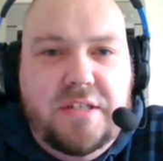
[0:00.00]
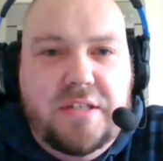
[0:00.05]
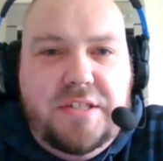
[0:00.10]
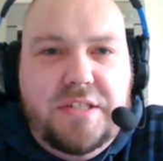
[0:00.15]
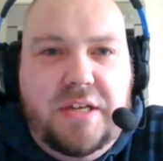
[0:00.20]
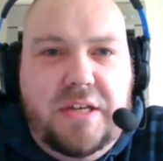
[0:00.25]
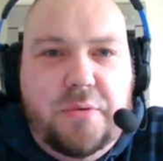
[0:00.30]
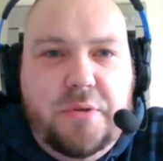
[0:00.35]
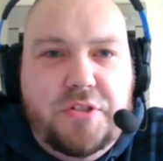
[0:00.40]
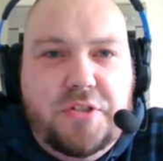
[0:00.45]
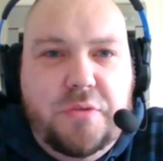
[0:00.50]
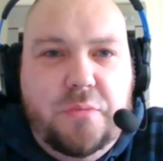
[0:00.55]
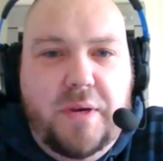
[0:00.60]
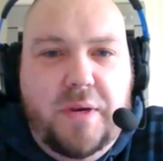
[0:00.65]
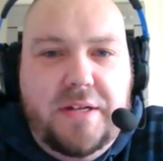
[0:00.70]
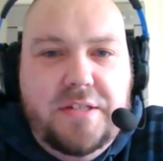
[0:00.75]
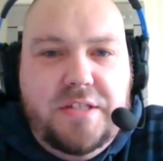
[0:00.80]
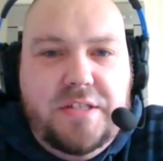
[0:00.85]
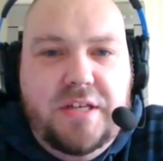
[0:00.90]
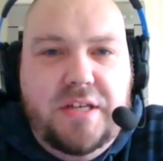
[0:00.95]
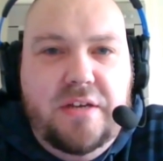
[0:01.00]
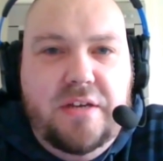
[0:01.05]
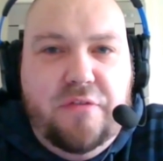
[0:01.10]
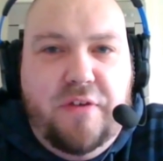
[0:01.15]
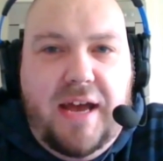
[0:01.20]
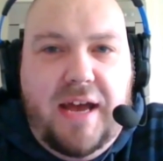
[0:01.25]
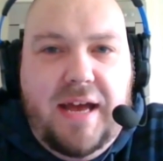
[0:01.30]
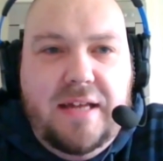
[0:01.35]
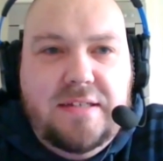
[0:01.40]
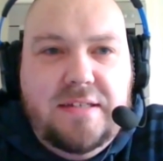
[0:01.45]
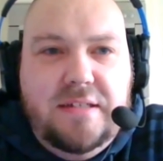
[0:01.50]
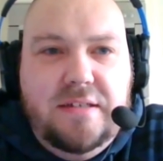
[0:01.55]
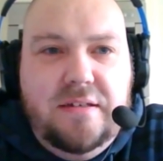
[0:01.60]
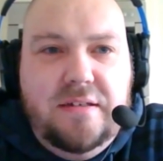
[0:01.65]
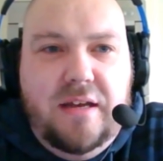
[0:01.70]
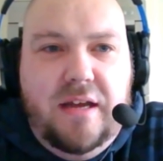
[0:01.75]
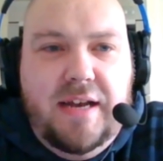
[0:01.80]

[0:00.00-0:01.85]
the, sequence of wins that you've had and,